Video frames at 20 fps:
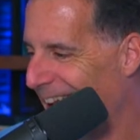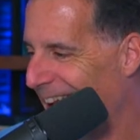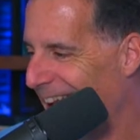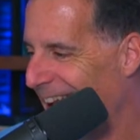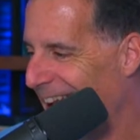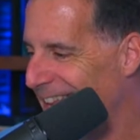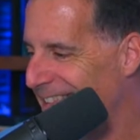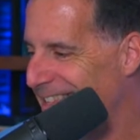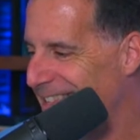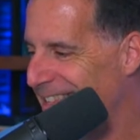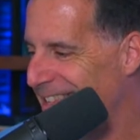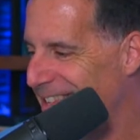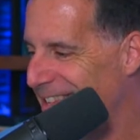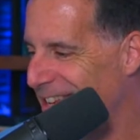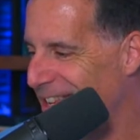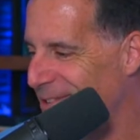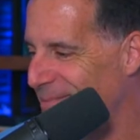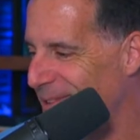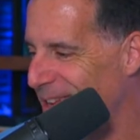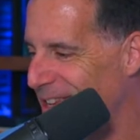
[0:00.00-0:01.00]
It's
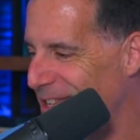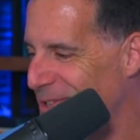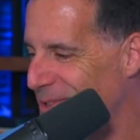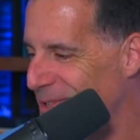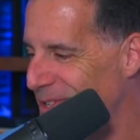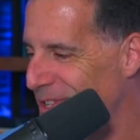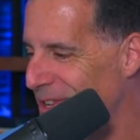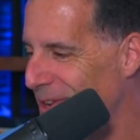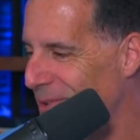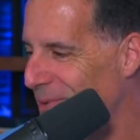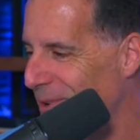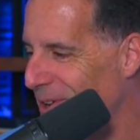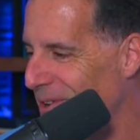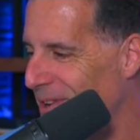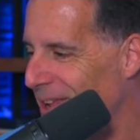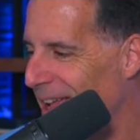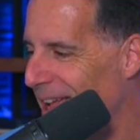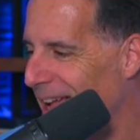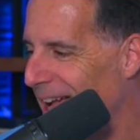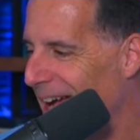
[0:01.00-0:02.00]
going to be an interesting one.
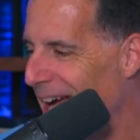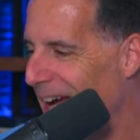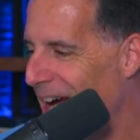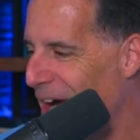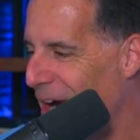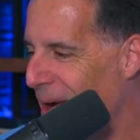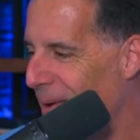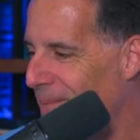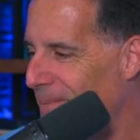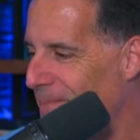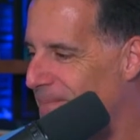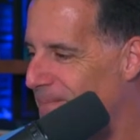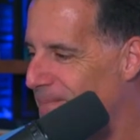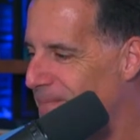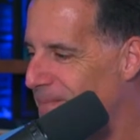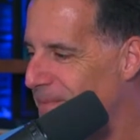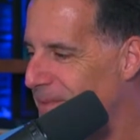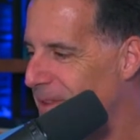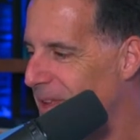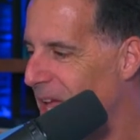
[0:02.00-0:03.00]

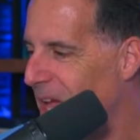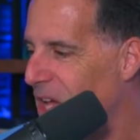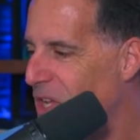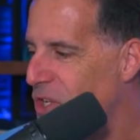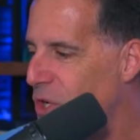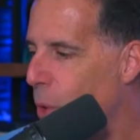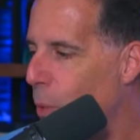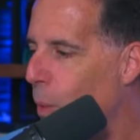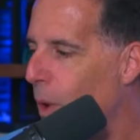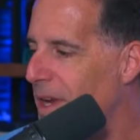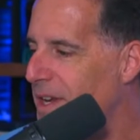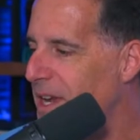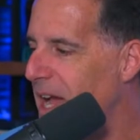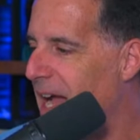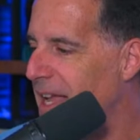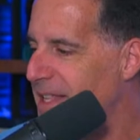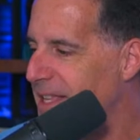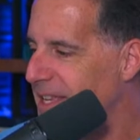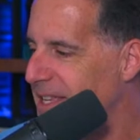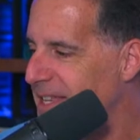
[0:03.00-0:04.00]
So what
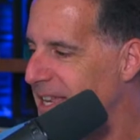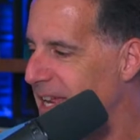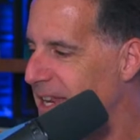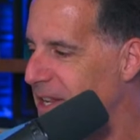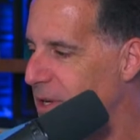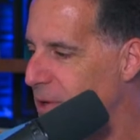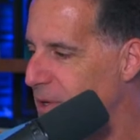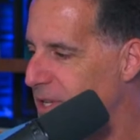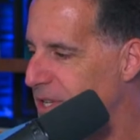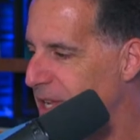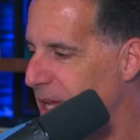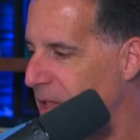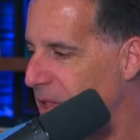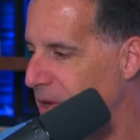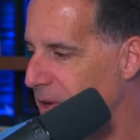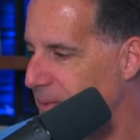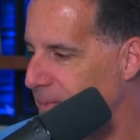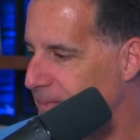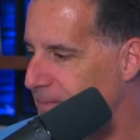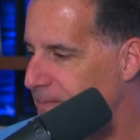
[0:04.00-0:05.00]
not to say to your
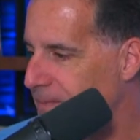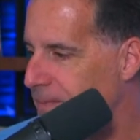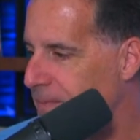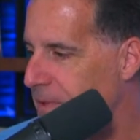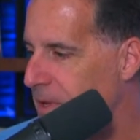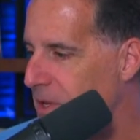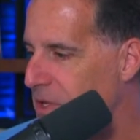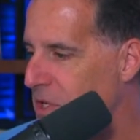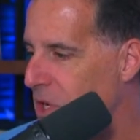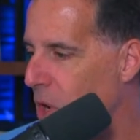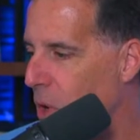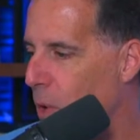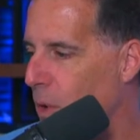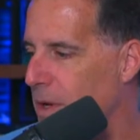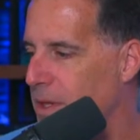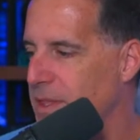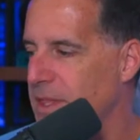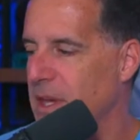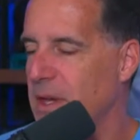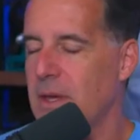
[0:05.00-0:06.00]
seller? So
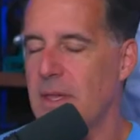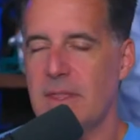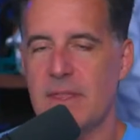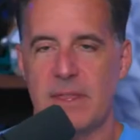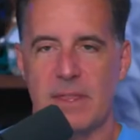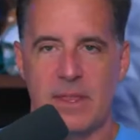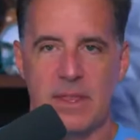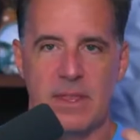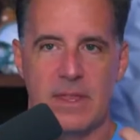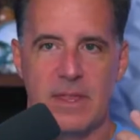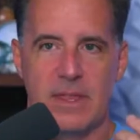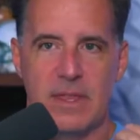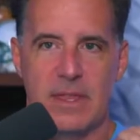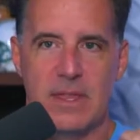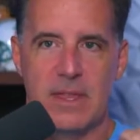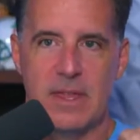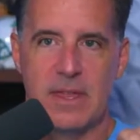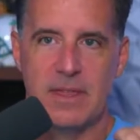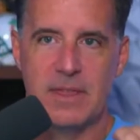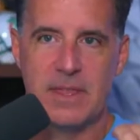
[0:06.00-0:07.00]

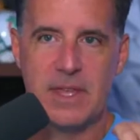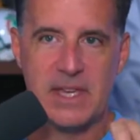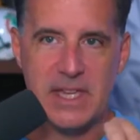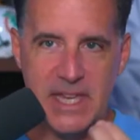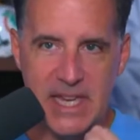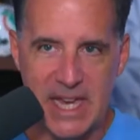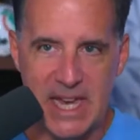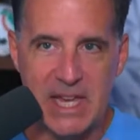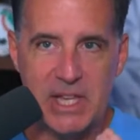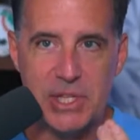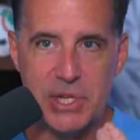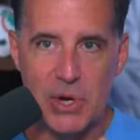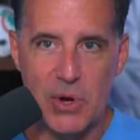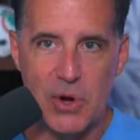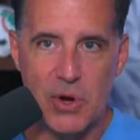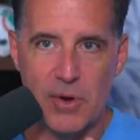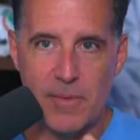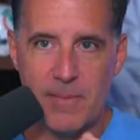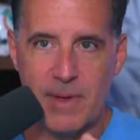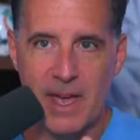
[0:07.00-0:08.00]
the key
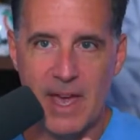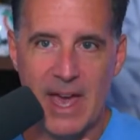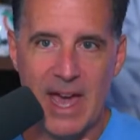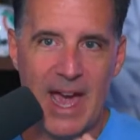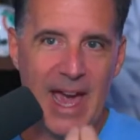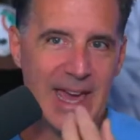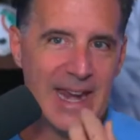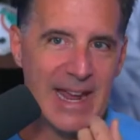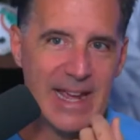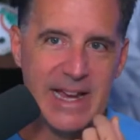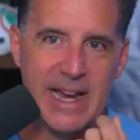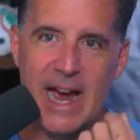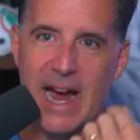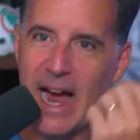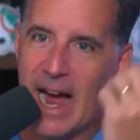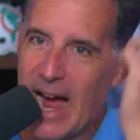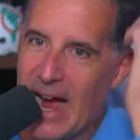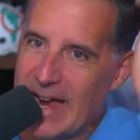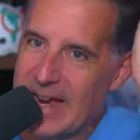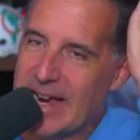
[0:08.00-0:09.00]
term, and I
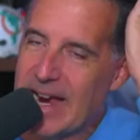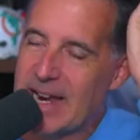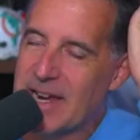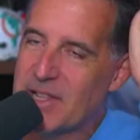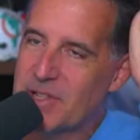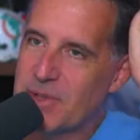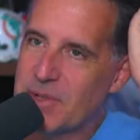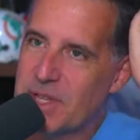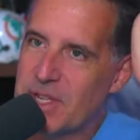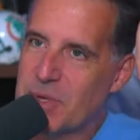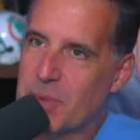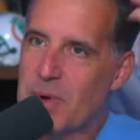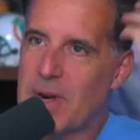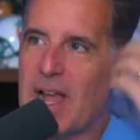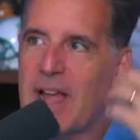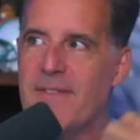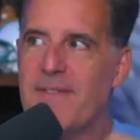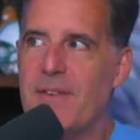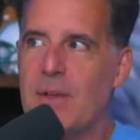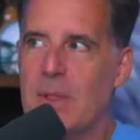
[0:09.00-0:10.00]
kind of do this what
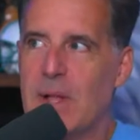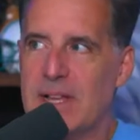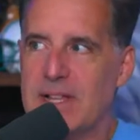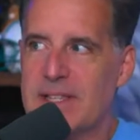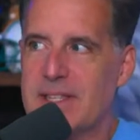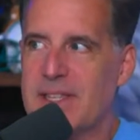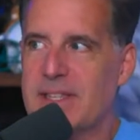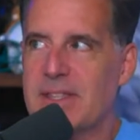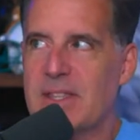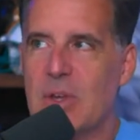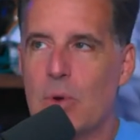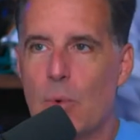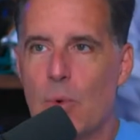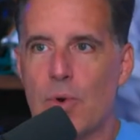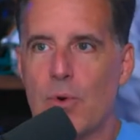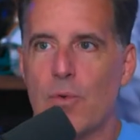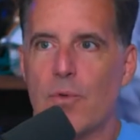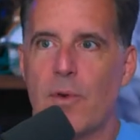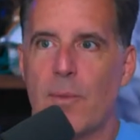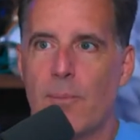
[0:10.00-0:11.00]
I feel like the
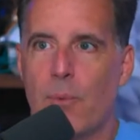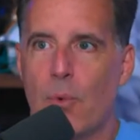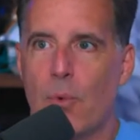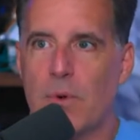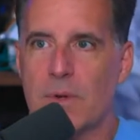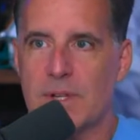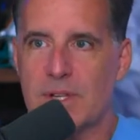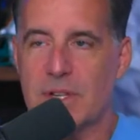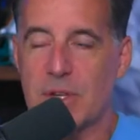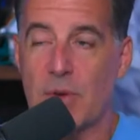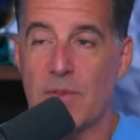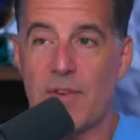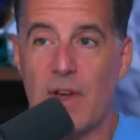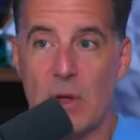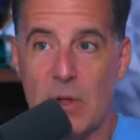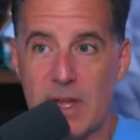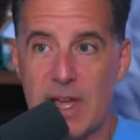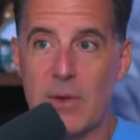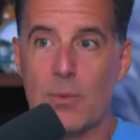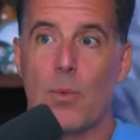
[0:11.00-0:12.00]
order of importance. So if I
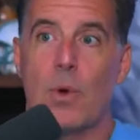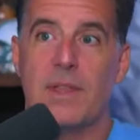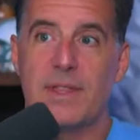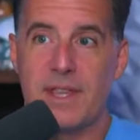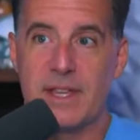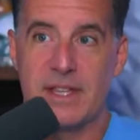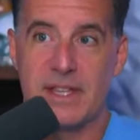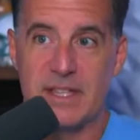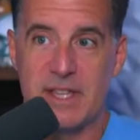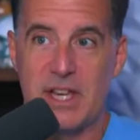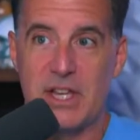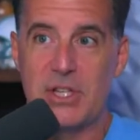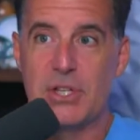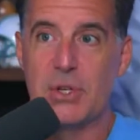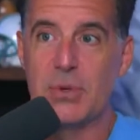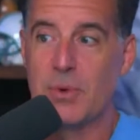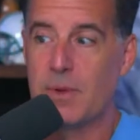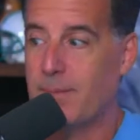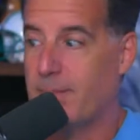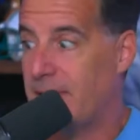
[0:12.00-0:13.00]
only had one thing to teach
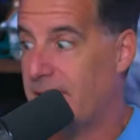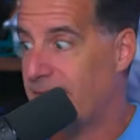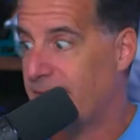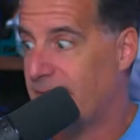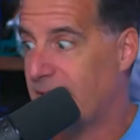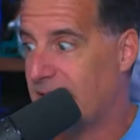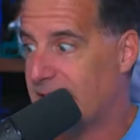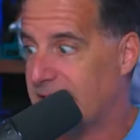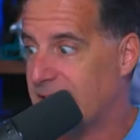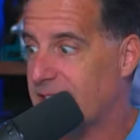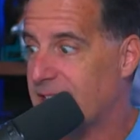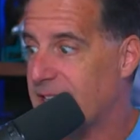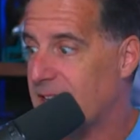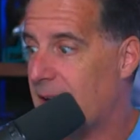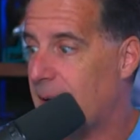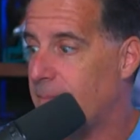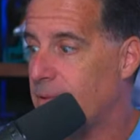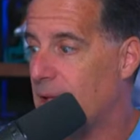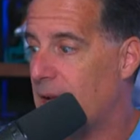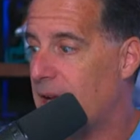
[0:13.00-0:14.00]
you, it'd be like this
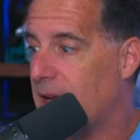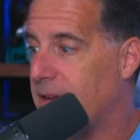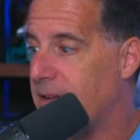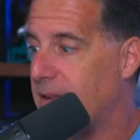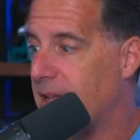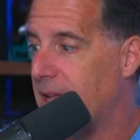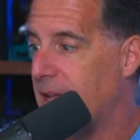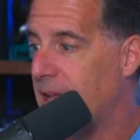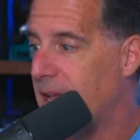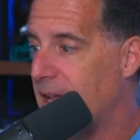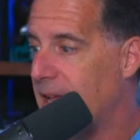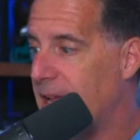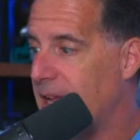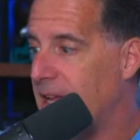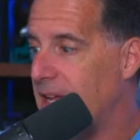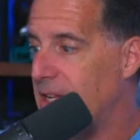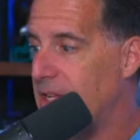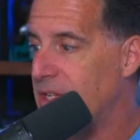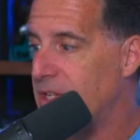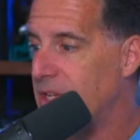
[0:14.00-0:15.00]
top line
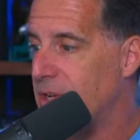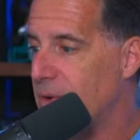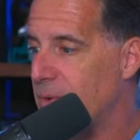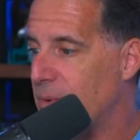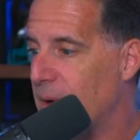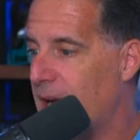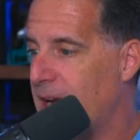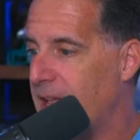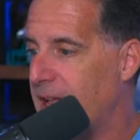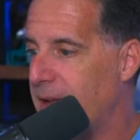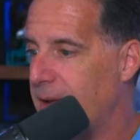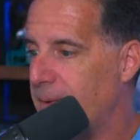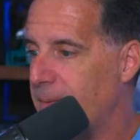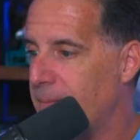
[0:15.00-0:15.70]
is, ready?